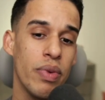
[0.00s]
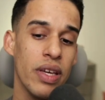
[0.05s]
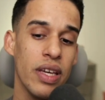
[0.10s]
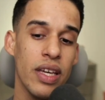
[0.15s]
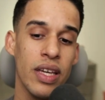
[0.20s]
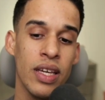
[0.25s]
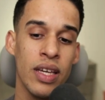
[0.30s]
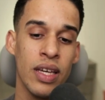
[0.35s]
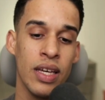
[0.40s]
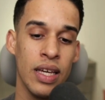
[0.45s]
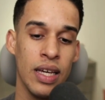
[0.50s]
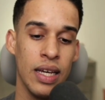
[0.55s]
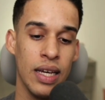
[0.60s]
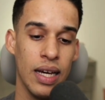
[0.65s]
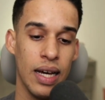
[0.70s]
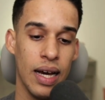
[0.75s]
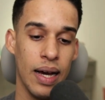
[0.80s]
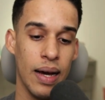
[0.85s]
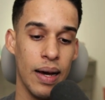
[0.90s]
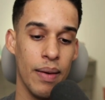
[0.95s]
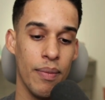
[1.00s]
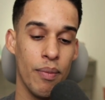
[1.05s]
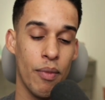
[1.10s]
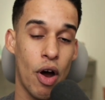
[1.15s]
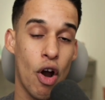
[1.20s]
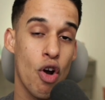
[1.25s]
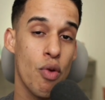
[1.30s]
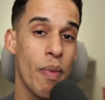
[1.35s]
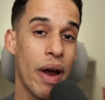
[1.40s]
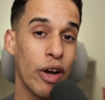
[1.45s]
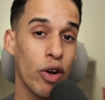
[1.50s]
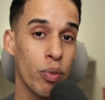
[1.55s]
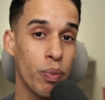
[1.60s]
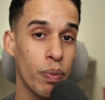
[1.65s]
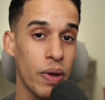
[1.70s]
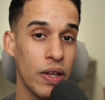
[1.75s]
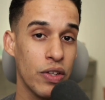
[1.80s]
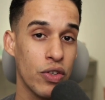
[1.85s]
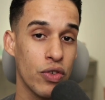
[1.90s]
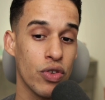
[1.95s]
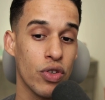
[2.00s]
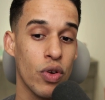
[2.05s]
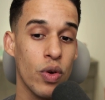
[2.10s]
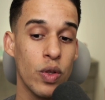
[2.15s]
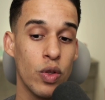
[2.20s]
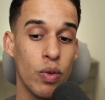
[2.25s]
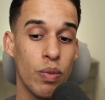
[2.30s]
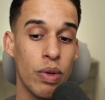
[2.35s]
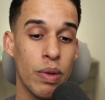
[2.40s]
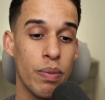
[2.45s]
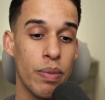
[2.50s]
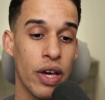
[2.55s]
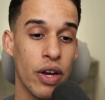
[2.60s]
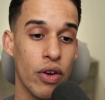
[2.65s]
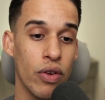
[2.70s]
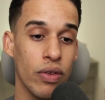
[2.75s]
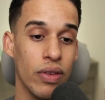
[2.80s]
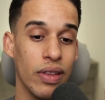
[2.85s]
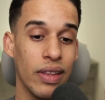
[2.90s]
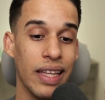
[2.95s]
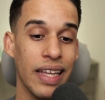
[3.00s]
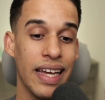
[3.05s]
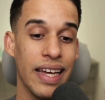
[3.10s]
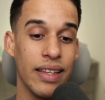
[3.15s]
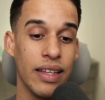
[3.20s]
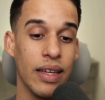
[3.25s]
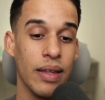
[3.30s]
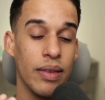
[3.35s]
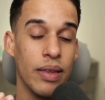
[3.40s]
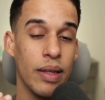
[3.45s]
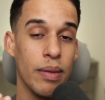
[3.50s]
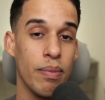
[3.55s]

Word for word: be uh, our minor pieces are going to be better than